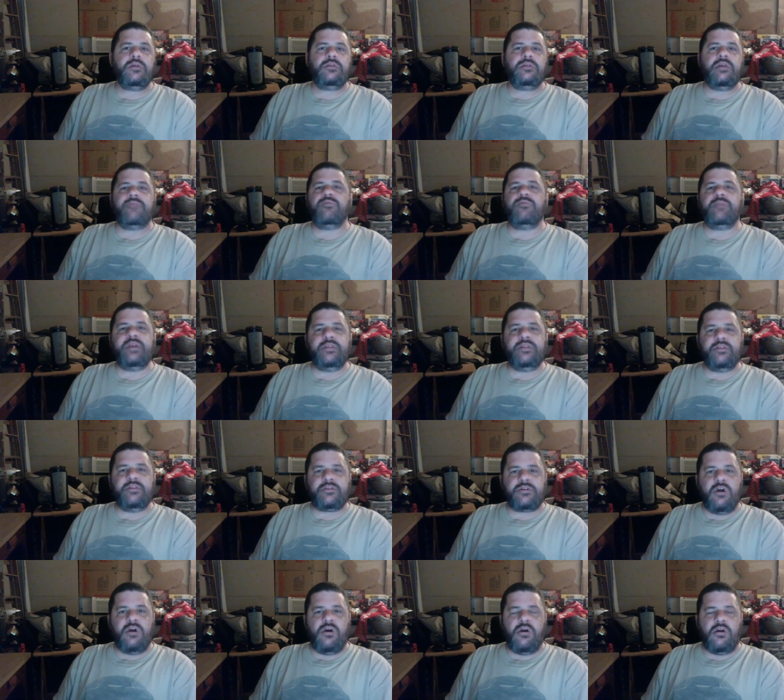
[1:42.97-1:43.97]
They will be in their
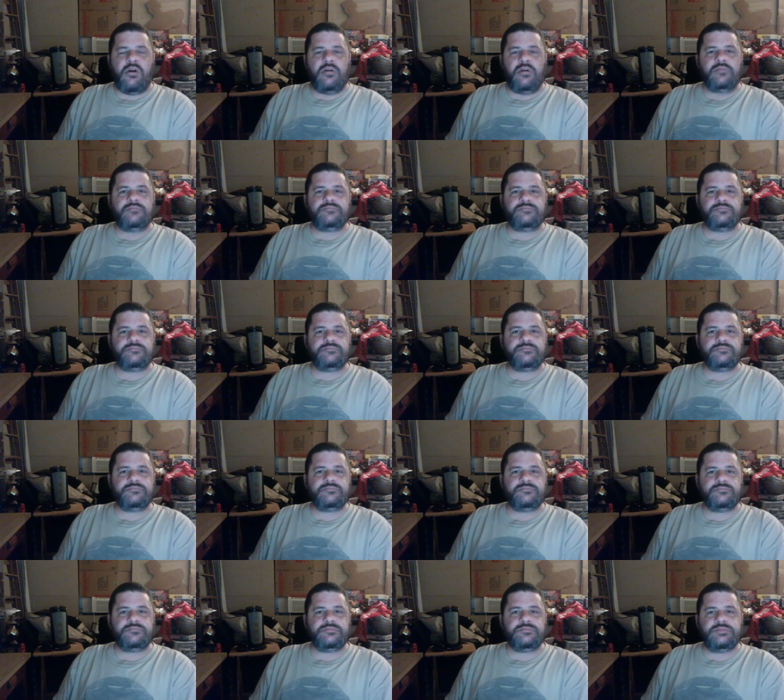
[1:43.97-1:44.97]
car,
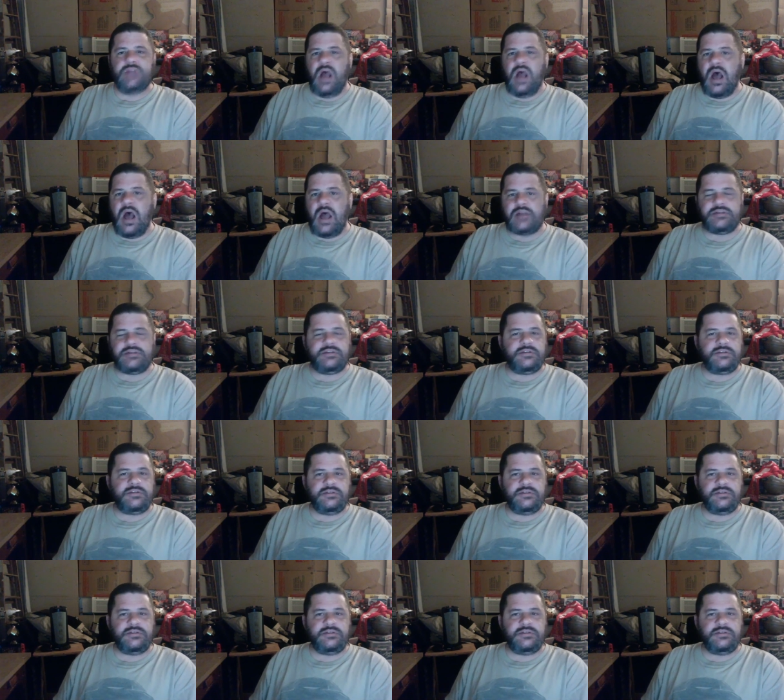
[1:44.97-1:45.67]
not